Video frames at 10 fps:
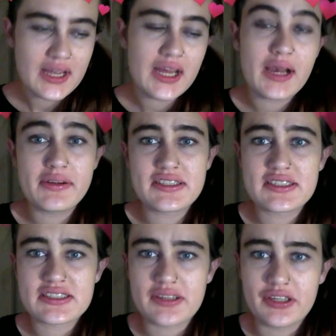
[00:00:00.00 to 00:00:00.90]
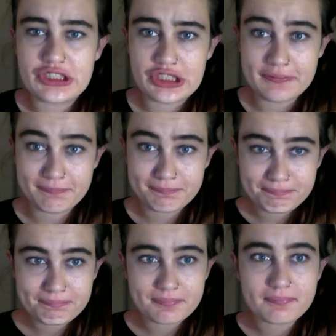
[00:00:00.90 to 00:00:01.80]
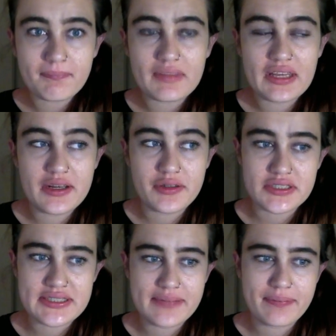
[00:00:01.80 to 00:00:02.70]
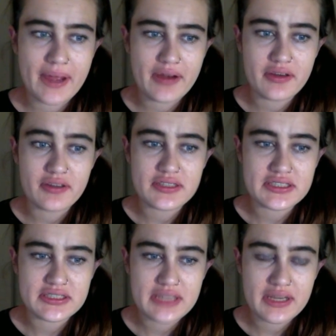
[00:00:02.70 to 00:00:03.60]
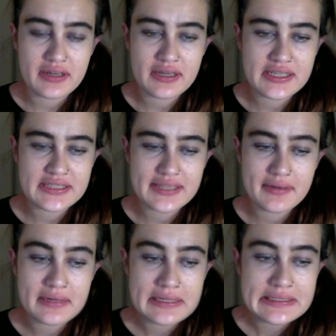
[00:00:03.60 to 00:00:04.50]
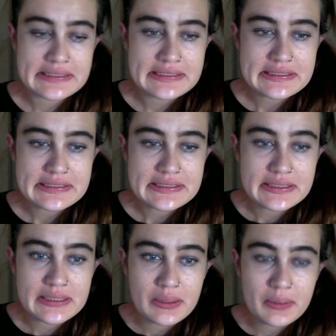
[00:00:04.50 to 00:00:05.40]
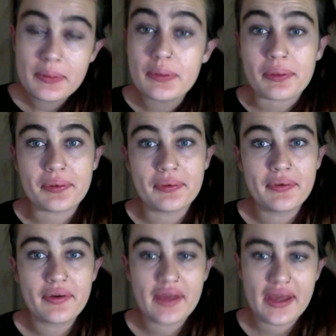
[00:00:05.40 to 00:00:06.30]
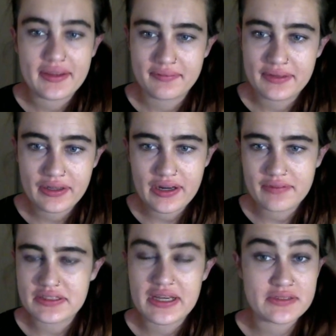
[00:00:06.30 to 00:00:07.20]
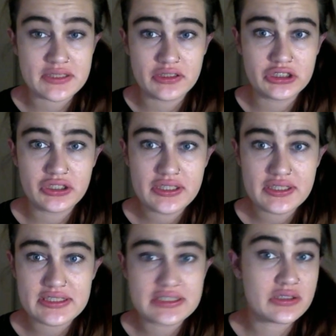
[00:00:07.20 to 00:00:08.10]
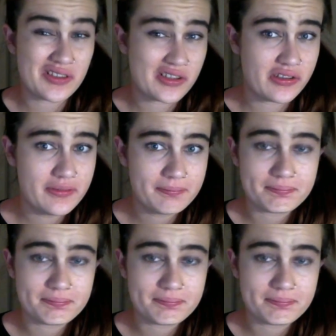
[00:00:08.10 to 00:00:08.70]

I went to the surgeon and received bad news, and he said, whew, okay, you're going to have surgery. This is not good.